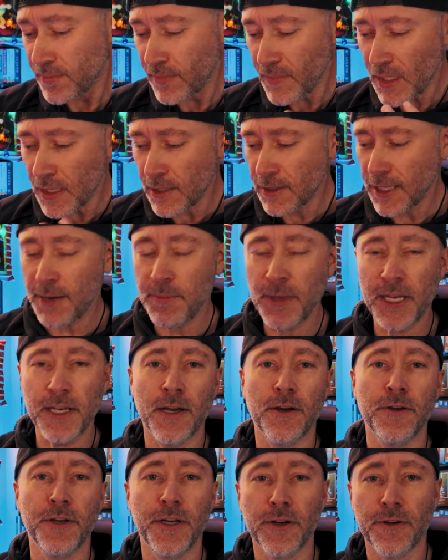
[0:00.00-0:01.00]
let me
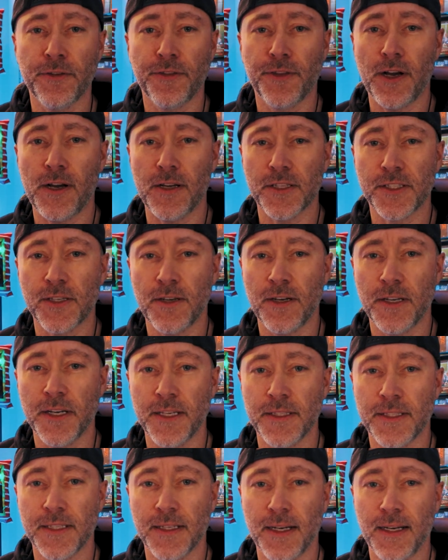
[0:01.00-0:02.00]
know your thoughts on
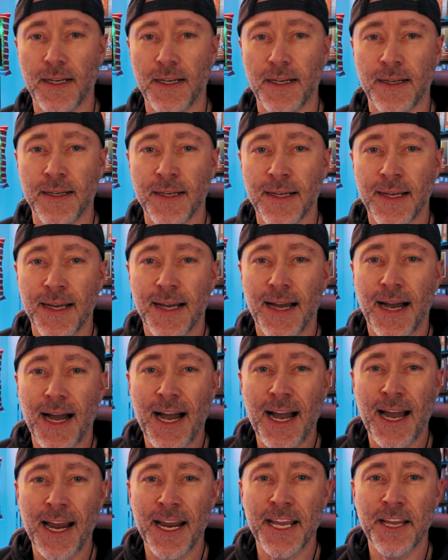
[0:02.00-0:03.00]
it. I
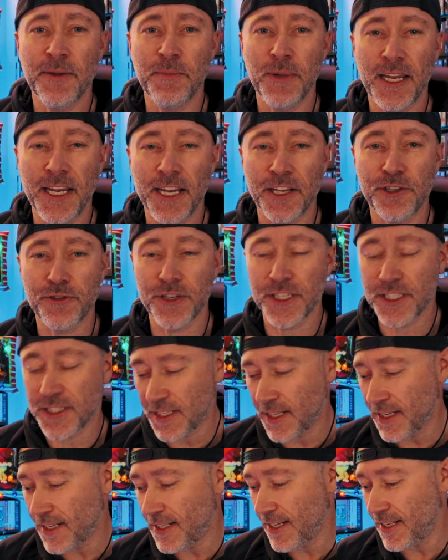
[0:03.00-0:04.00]
am
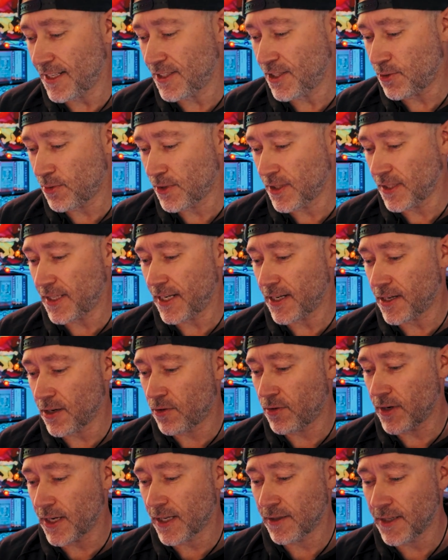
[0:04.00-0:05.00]
interested, and I just want to take a
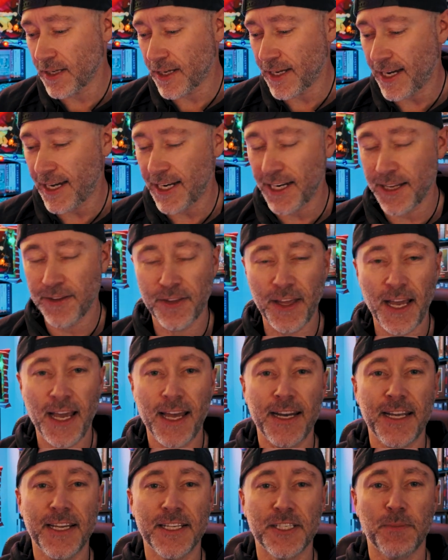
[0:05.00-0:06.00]
quick look at it.
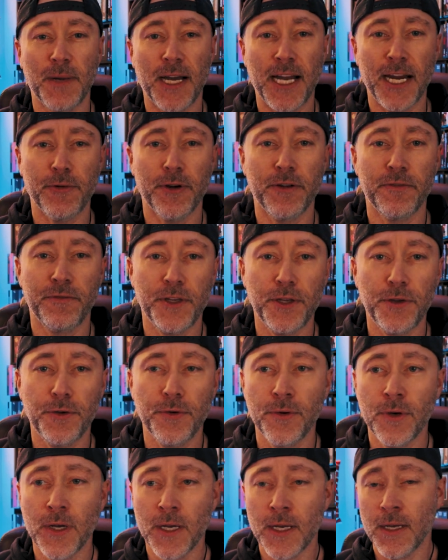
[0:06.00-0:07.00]
That is my
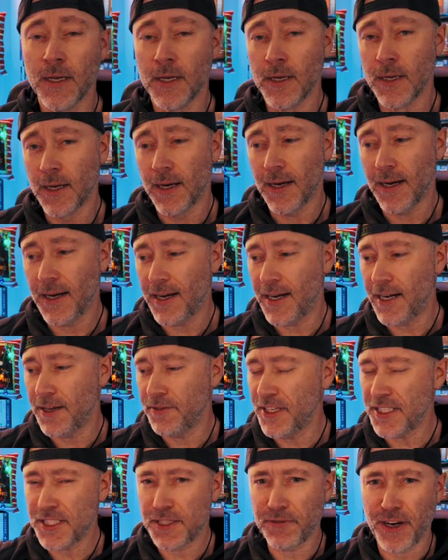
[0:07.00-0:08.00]
review.
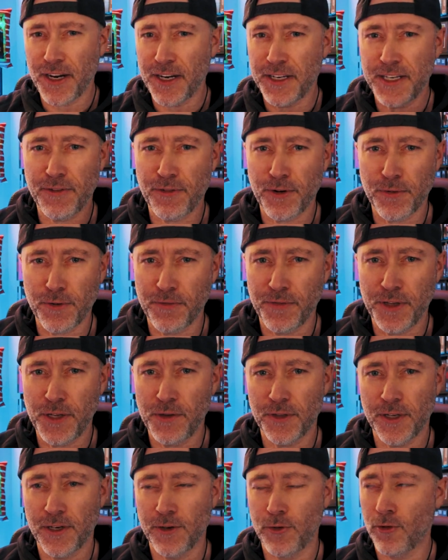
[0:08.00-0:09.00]
This is a very different review
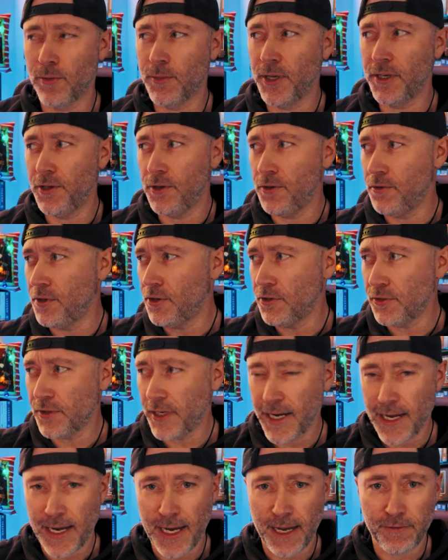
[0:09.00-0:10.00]
than I normally do.
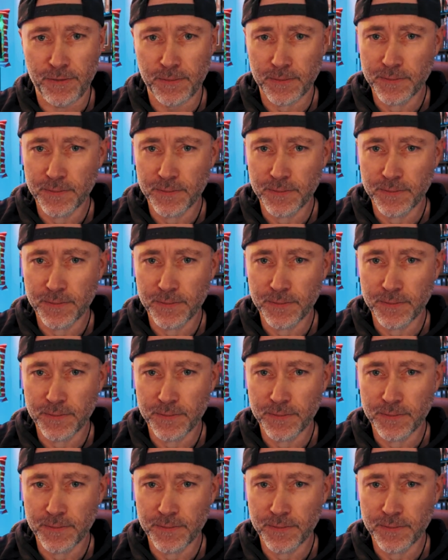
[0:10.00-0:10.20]
Usually I have